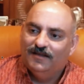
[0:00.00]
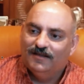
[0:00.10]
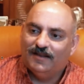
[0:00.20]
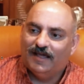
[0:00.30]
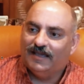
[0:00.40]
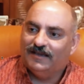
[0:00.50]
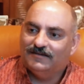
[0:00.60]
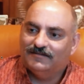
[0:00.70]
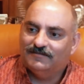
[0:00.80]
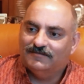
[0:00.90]
like
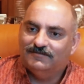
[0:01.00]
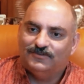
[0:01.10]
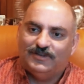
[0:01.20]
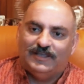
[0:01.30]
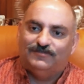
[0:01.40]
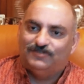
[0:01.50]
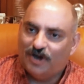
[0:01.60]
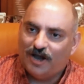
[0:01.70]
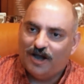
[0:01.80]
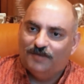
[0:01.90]
Steve
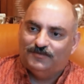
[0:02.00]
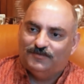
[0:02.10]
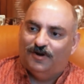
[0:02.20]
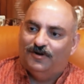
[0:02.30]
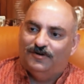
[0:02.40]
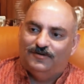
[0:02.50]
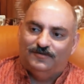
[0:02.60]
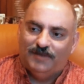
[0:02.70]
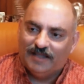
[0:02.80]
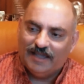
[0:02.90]
Jobs or
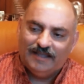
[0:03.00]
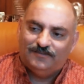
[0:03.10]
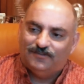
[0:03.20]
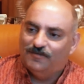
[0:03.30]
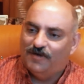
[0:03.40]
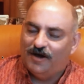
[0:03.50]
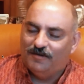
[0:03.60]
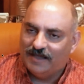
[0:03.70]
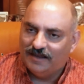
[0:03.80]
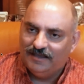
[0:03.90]
Bill Gates or
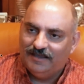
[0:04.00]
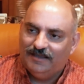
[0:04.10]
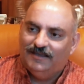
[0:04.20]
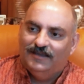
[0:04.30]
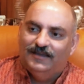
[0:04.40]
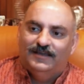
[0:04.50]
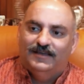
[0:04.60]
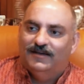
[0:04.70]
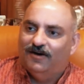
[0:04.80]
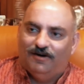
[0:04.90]
Muhammad Ali
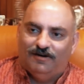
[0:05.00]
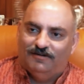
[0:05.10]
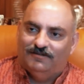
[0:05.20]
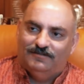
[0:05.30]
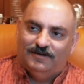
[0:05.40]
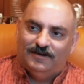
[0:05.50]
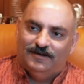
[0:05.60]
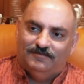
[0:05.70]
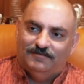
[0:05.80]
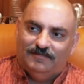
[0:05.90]
or